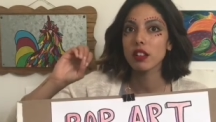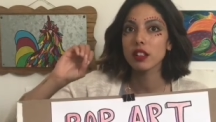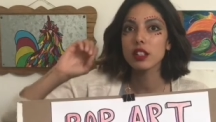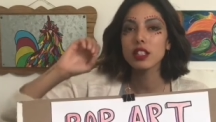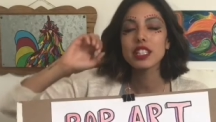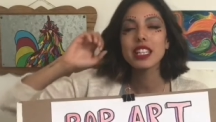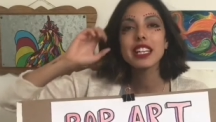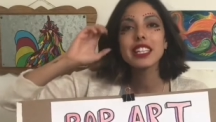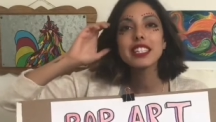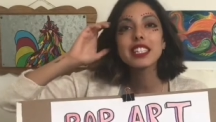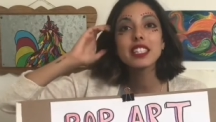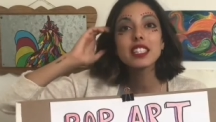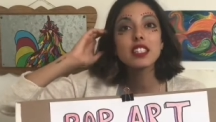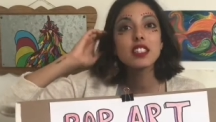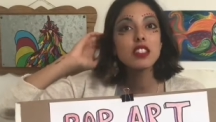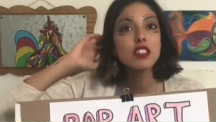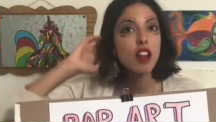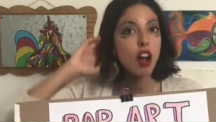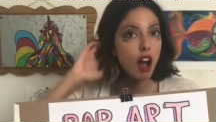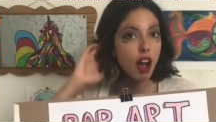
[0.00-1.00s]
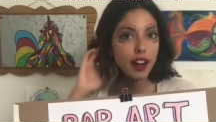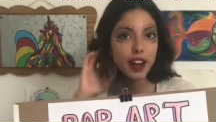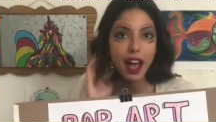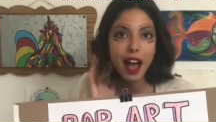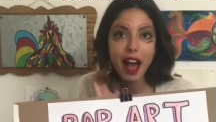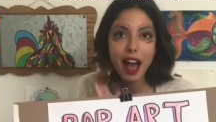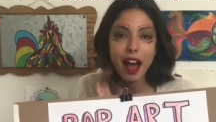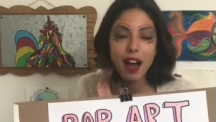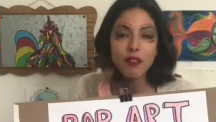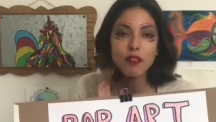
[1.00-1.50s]
It does not
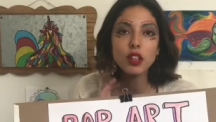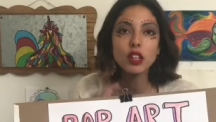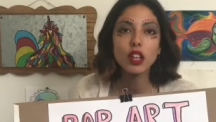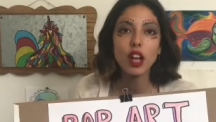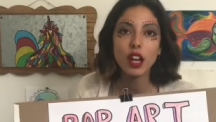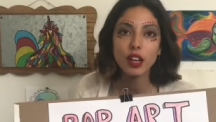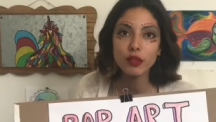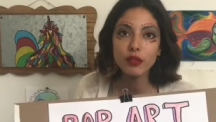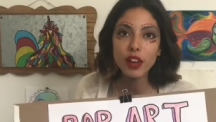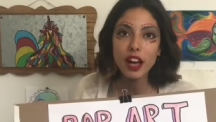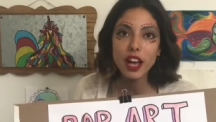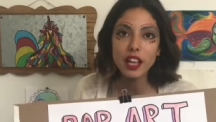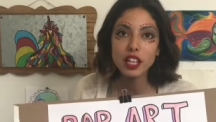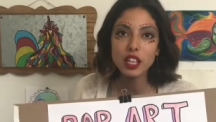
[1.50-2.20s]
have a lot of value.